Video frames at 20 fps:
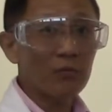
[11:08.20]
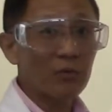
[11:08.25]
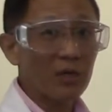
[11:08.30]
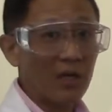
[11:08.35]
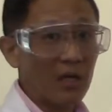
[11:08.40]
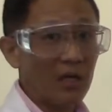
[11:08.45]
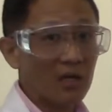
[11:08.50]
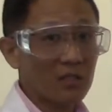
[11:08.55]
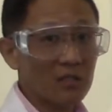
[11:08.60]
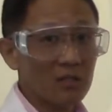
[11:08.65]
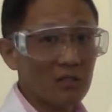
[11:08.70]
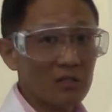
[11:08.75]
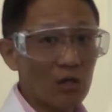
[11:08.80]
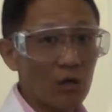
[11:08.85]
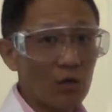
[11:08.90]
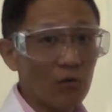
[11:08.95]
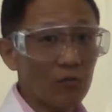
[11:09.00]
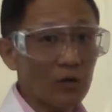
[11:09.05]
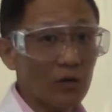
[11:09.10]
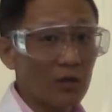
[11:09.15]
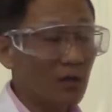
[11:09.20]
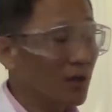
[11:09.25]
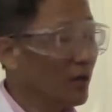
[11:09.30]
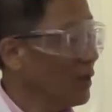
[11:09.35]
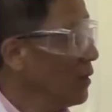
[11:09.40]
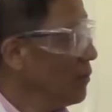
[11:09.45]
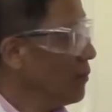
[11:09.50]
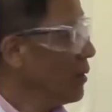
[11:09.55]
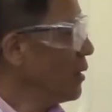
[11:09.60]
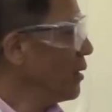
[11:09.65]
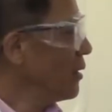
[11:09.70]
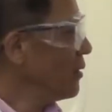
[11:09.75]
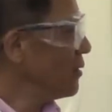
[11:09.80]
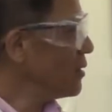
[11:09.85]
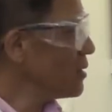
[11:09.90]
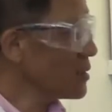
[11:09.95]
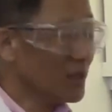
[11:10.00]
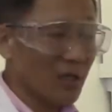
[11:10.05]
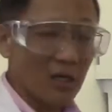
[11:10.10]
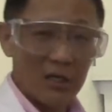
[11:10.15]
reaction is over? Well, in
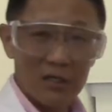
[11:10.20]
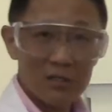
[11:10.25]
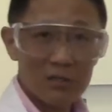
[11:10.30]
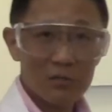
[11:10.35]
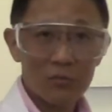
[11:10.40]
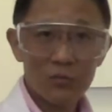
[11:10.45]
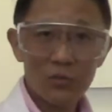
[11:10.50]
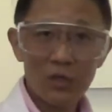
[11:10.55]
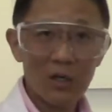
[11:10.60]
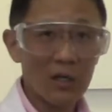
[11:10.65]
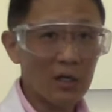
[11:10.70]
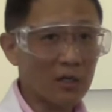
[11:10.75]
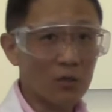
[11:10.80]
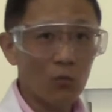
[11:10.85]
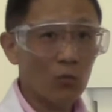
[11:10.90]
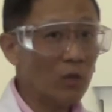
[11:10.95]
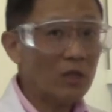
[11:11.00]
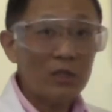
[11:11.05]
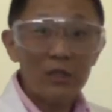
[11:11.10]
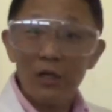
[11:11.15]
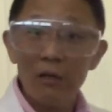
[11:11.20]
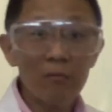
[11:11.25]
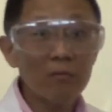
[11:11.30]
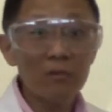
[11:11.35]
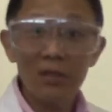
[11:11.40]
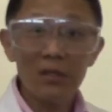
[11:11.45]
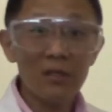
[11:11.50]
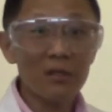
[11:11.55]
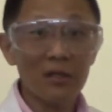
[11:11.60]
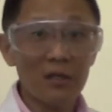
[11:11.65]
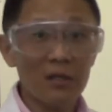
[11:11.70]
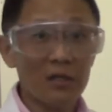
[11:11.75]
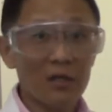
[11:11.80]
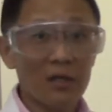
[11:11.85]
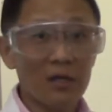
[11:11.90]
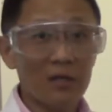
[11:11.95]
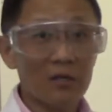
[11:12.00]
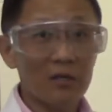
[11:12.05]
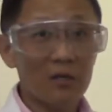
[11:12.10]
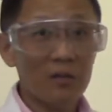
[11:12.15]
this case, we're lucky we don't need the
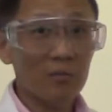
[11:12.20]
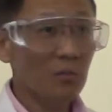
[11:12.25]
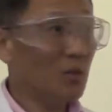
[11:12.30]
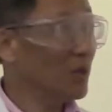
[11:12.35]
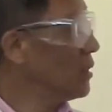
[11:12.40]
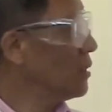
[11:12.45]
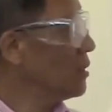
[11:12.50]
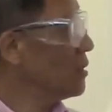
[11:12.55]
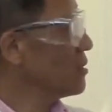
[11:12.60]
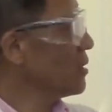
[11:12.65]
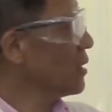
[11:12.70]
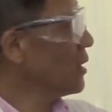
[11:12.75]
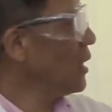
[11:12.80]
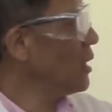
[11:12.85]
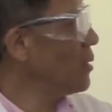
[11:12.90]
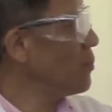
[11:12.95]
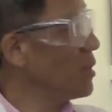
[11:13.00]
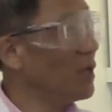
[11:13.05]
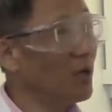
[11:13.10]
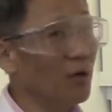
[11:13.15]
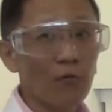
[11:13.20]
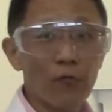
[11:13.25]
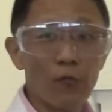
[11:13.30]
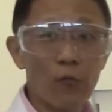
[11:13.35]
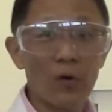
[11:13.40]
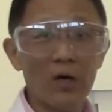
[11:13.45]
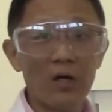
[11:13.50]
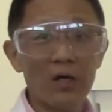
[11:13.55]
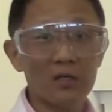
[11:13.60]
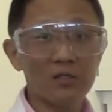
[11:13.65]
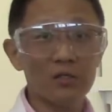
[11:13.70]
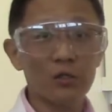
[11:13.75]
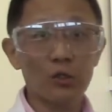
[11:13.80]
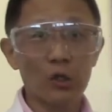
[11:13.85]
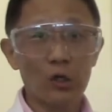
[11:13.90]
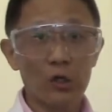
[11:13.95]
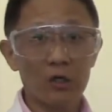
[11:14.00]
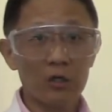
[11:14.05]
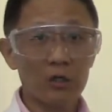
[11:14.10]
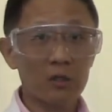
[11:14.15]
indicator because KMnO4 has a
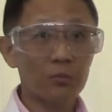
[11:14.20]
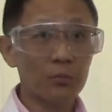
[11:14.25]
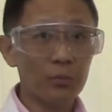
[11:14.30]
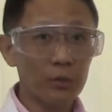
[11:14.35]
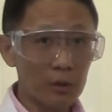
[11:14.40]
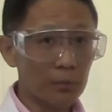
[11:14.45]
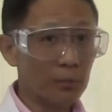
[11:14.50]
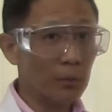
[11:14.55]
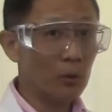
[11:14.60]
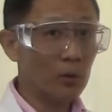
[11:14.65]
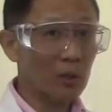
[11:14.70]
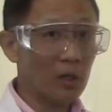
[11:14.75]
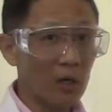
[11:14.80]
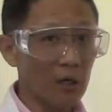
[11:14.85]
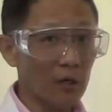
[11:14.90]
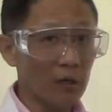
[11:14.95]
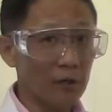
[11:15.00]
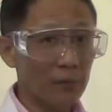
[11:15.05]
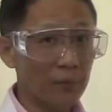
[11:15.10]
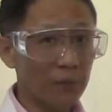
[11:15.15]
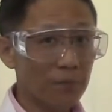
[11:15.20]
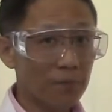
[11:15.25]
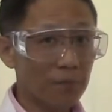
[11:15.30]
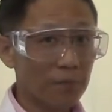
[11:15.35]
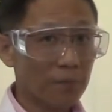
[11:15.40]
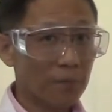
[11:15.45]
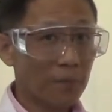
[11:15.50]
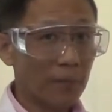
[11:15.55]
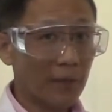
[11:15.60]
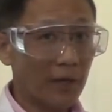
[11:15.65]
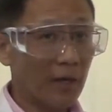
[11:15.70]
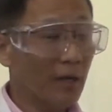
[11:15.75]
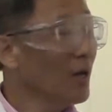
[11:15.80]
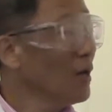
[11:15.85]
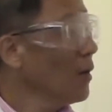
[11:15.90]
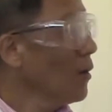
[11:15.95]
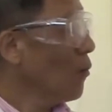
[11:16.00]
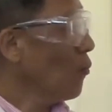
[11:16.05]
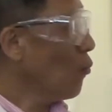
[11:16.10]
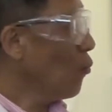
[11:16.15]
dark purple color. Okay?
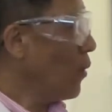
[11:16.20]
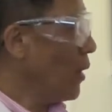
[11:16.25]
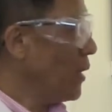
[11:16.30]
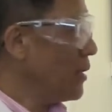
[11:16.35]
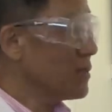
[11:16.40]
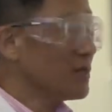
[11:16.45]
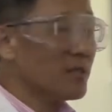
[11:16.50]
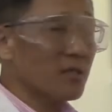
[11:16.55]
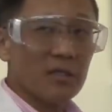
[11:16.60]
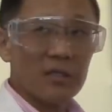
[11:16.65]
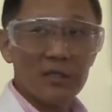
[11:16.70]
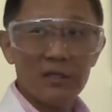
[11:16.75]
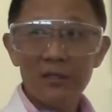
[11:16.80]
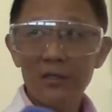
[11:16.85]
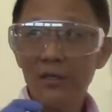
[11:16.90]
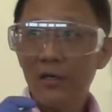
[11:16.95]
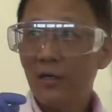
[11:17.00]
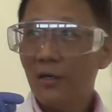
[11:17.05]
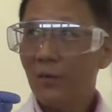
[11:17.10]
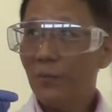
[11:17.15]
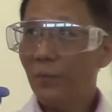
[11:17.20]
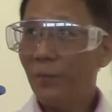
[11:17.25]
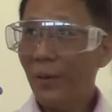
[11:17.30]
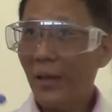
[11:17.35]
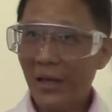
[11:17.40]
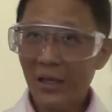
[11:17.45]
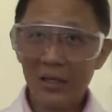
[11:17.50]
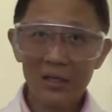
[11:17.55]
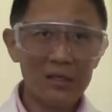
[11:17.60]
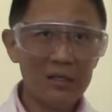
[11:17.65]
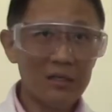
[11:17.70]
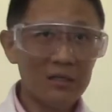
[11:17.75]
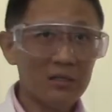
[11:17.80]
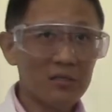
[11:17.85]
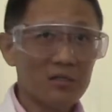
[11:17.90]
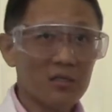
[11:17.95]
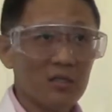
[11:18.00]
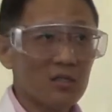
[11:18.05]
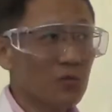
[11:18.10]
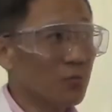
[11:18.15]
Once the
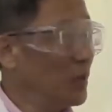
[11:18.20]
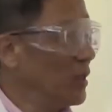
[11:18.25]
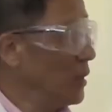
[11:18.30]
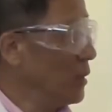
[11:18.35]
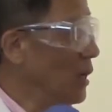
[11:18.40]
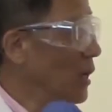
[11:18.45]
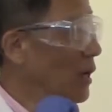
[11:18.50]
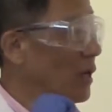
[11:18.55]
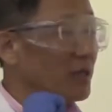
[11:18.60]
manganese is being